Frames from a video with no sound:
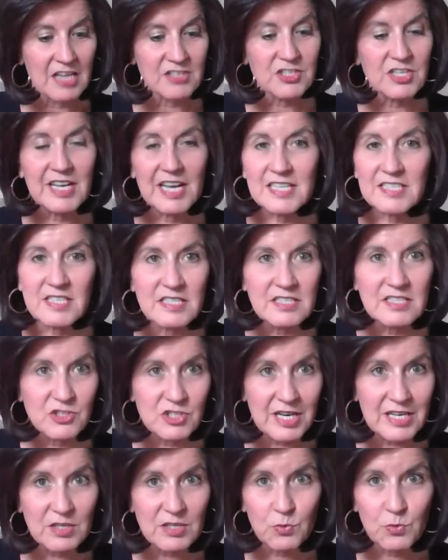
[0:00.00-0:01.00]
On today's
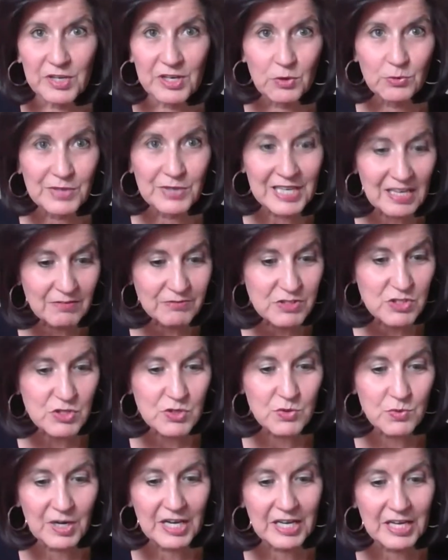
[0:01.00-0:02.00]
agenda, we only have
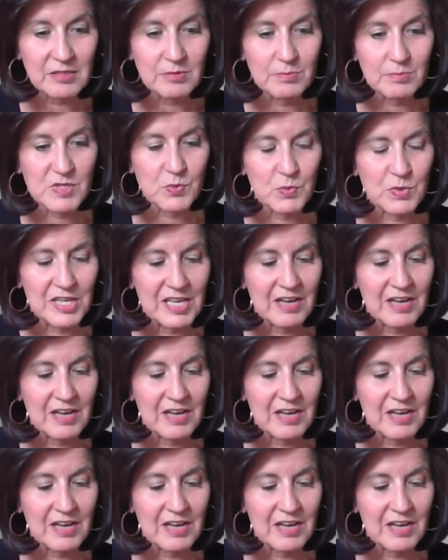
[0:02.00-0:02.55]
two items.